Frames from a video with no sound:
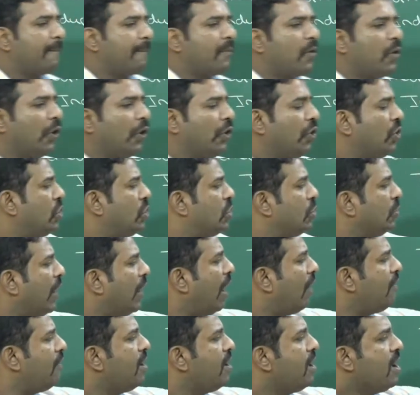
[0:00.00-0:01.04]
am going to
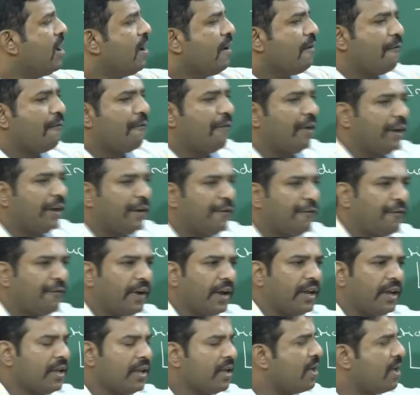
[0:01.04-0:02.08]
have
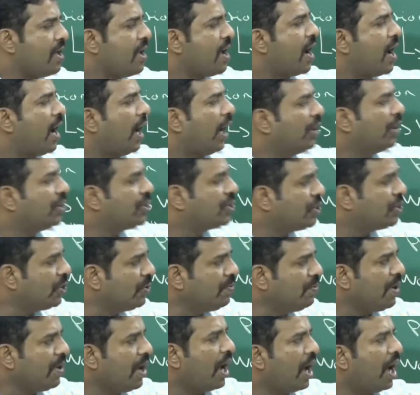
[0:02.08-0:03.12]
verify,
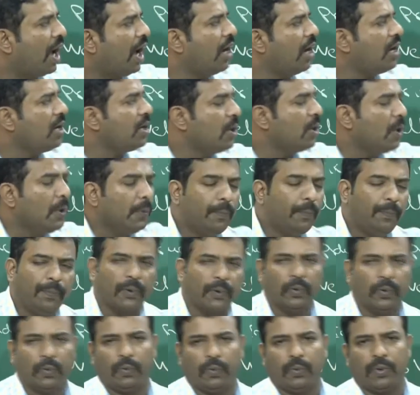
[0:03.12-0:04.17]
assume and
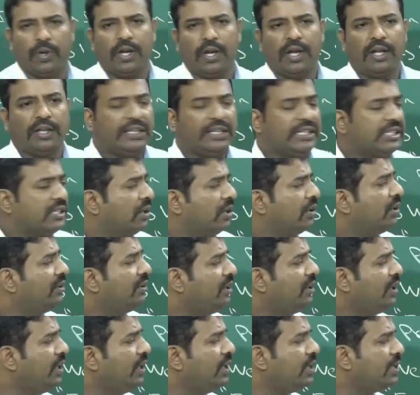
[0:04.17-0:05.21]
prove. These are the
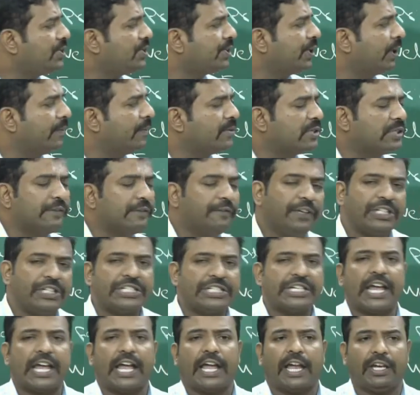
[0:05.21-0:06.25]
3 steps
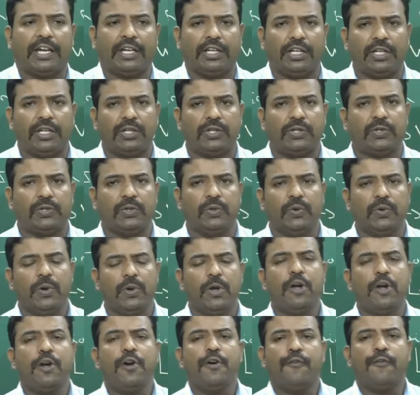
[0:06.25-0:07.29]
which I need
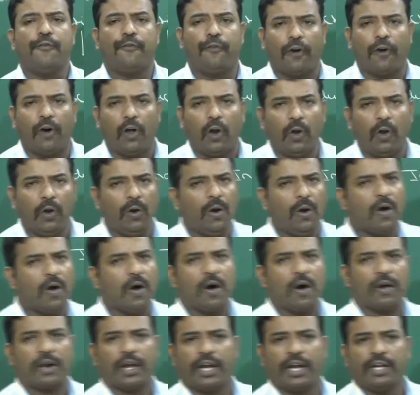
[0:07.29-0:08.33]
to
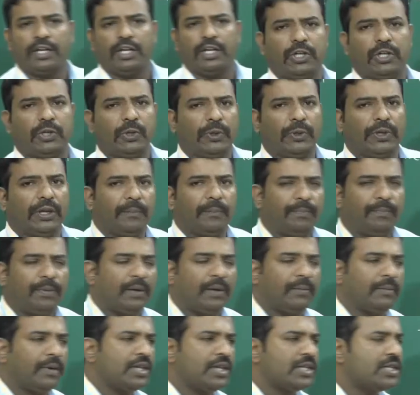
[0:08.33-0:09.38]
follow or need to
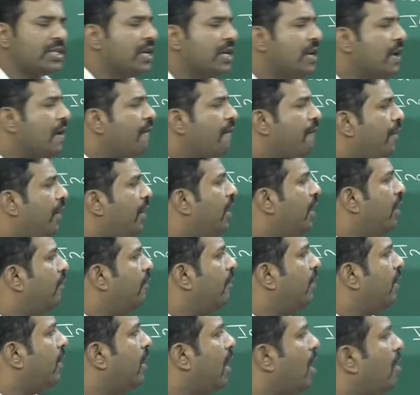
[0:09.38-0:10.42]
implement
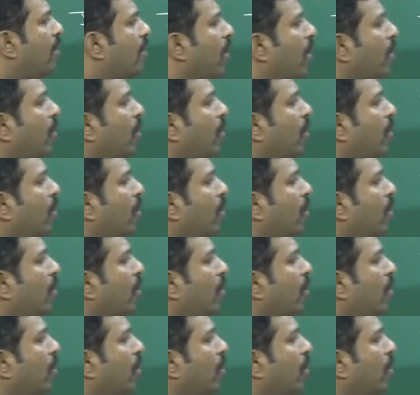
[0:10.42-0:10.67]
whenever I